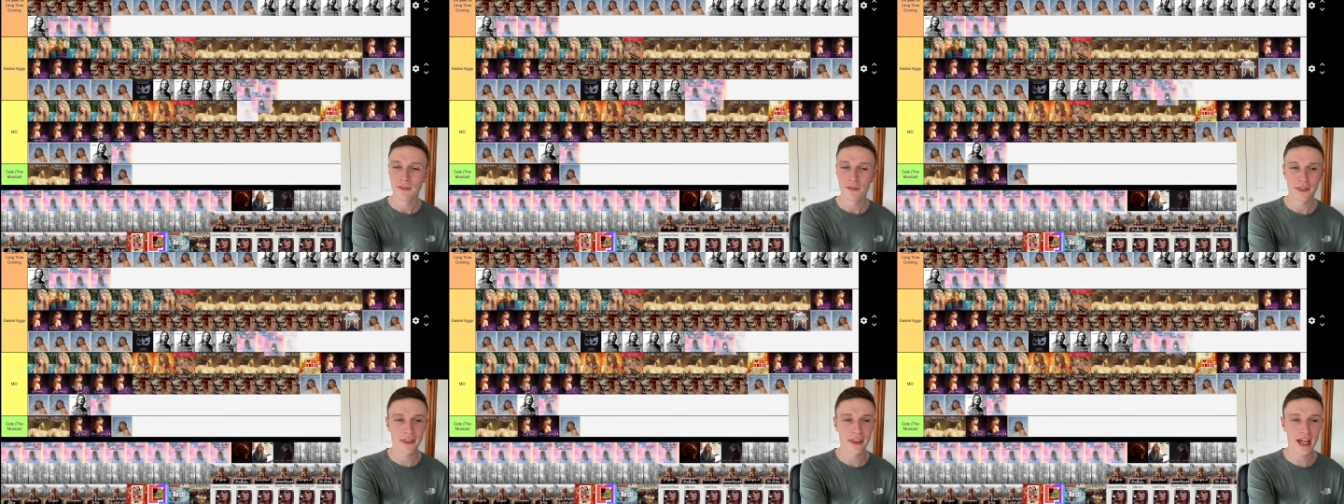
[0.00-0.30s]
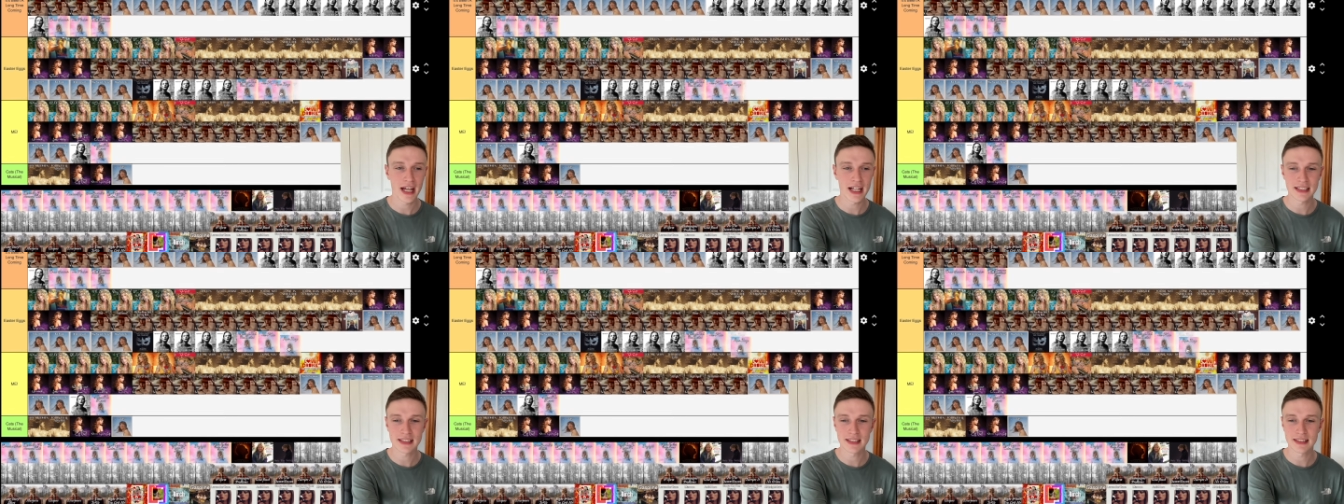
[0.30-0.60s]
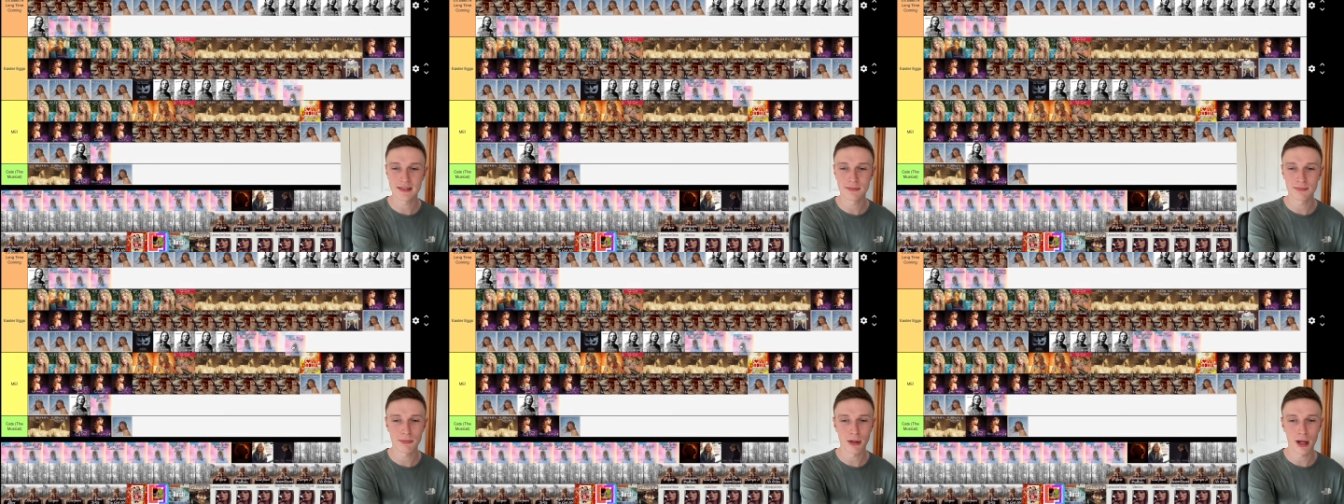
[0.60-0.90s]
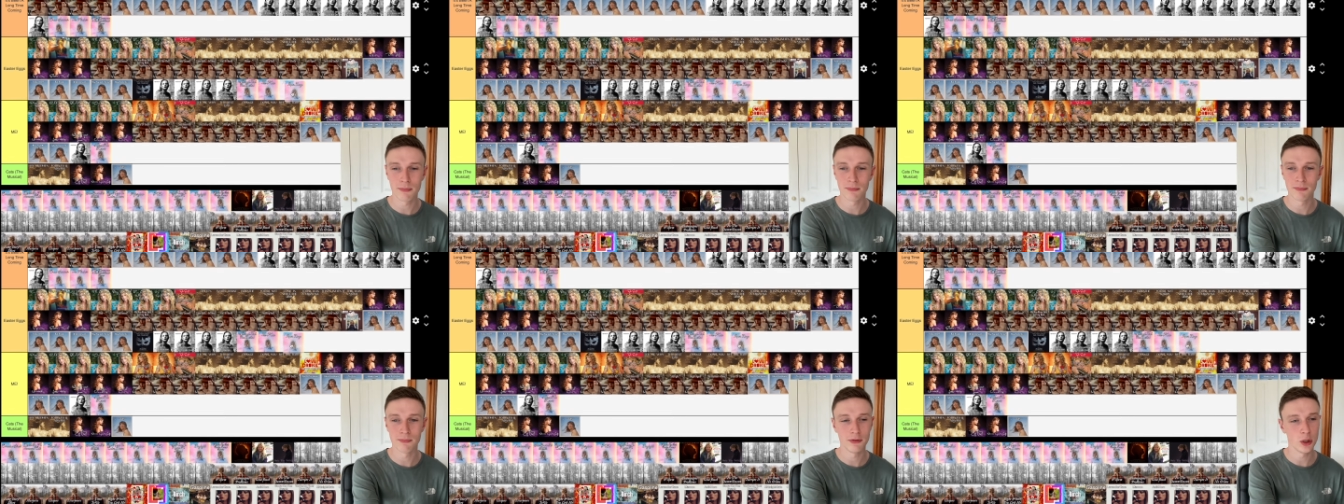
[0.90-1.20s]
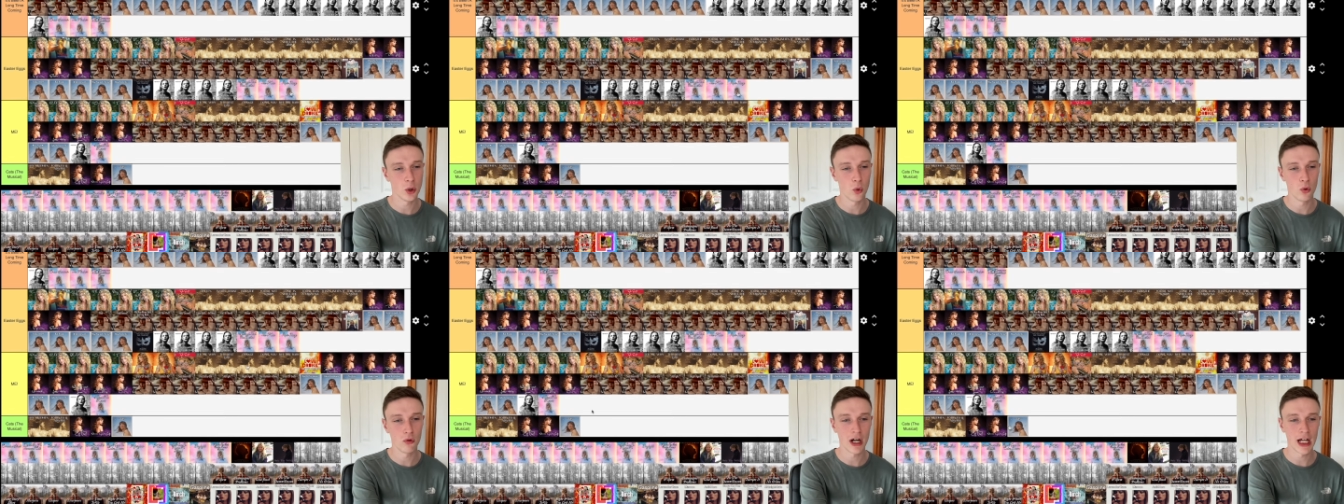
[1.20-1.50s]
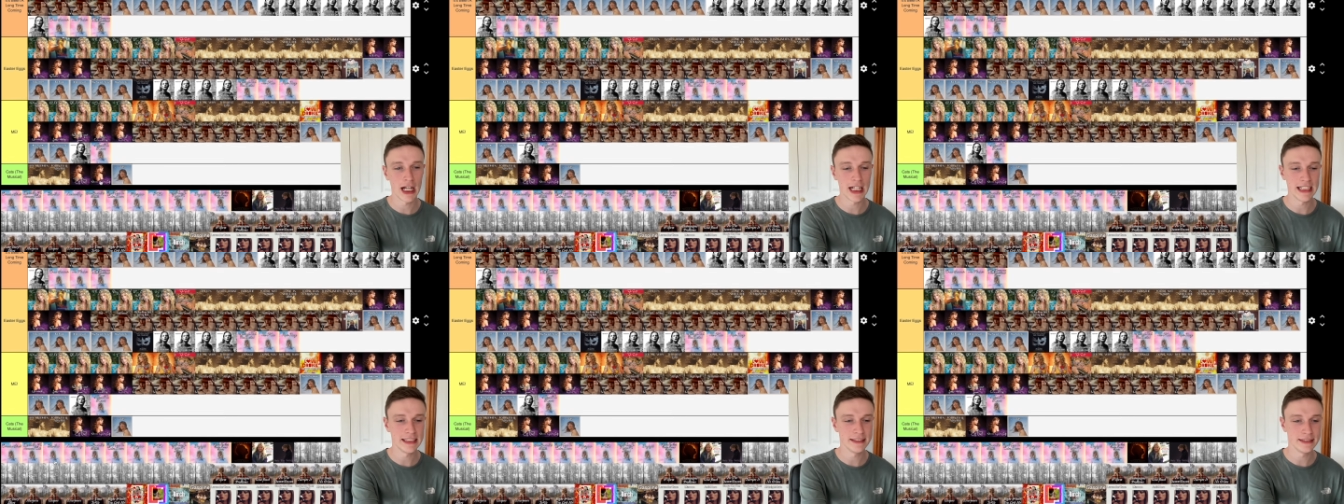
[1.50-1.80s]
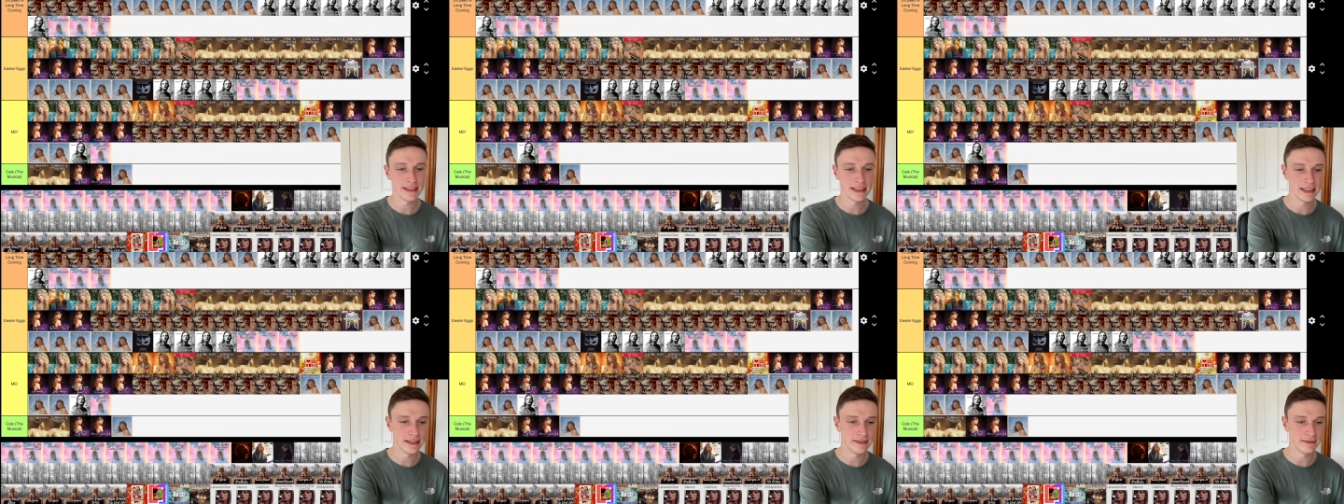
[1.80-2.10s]
That's all right
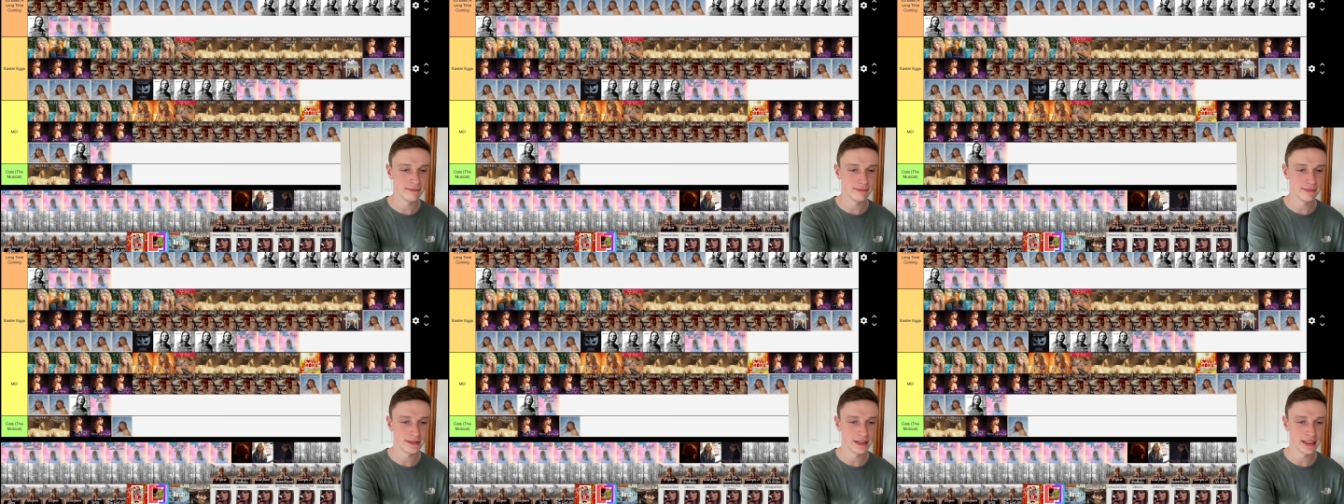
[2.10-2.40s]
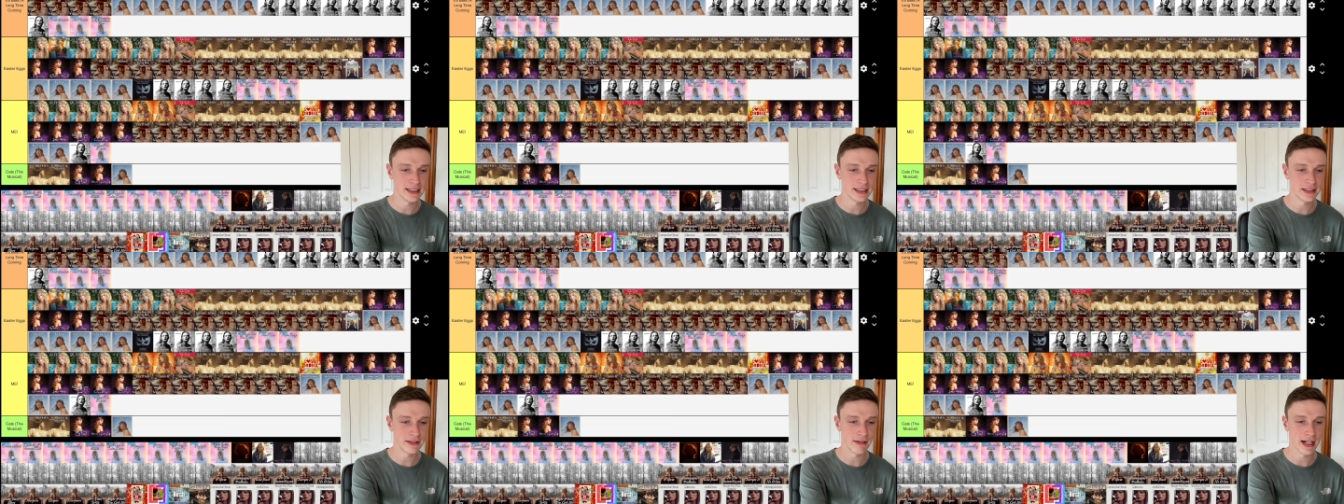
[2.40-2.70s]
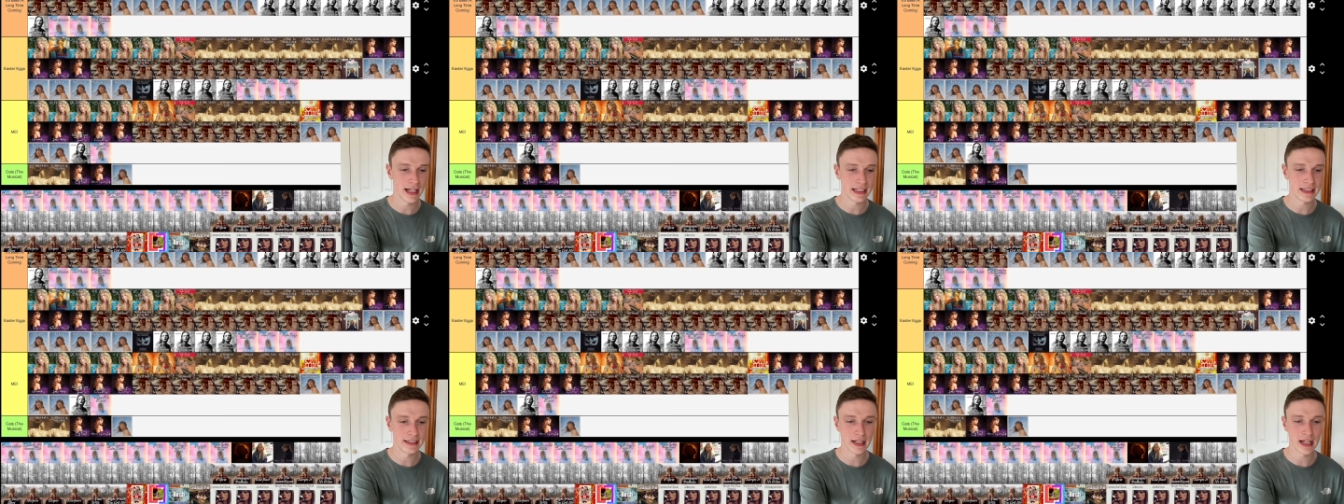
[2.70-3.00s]
in Easter eggs.